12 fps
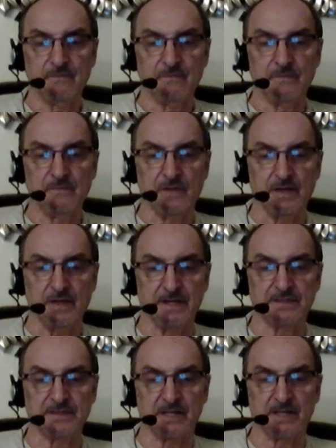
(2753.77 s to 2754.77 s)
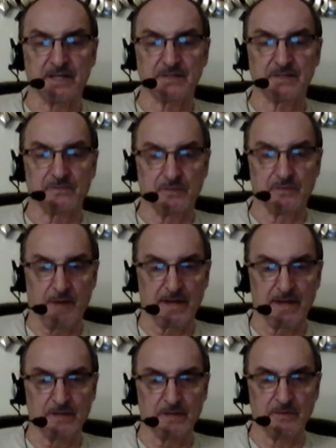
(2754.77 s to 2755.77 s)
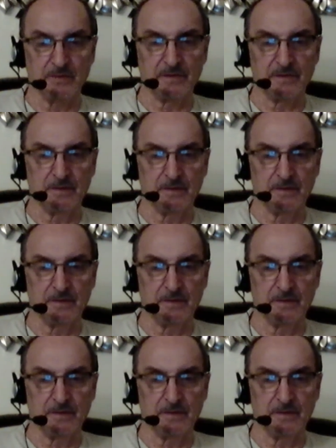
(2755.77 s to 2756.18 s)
He takes us, if we're abiding with him,